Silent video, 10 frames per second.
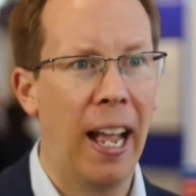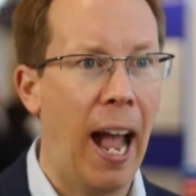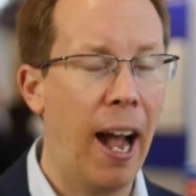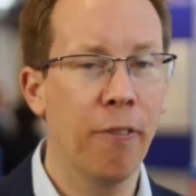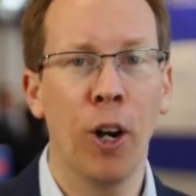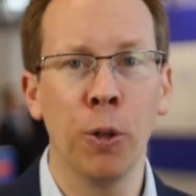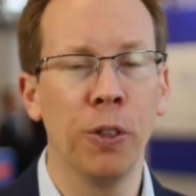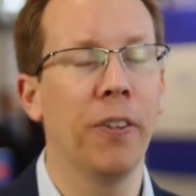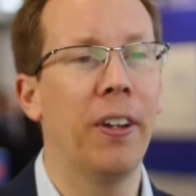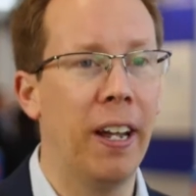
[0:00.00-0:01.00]
have
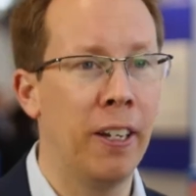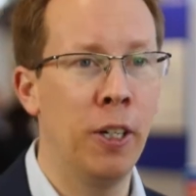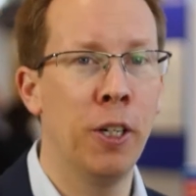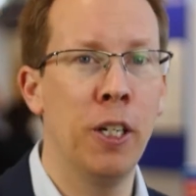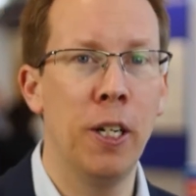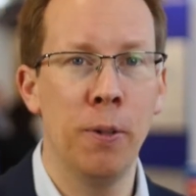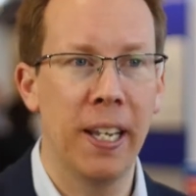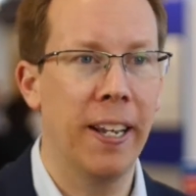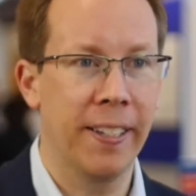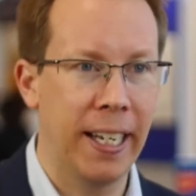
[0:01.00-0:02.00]
hold of it and you can use
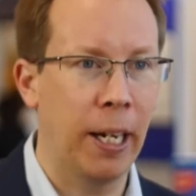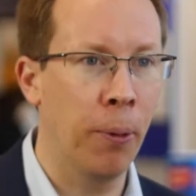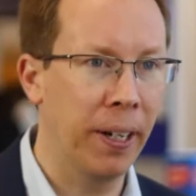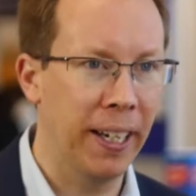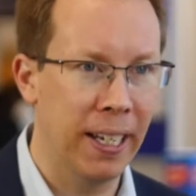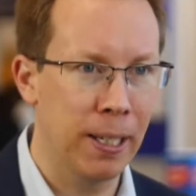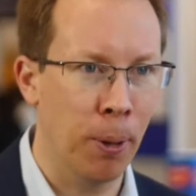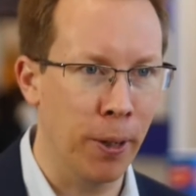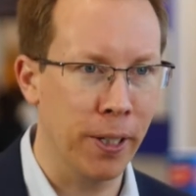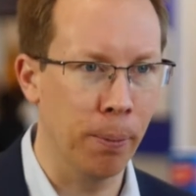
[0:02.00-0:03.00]
it as liquidly as
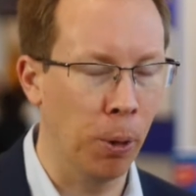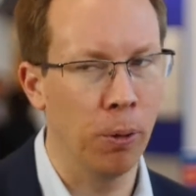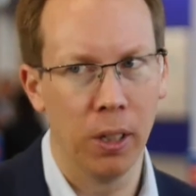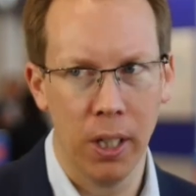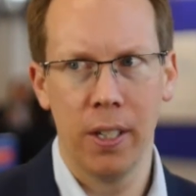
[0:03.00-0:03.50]
possible,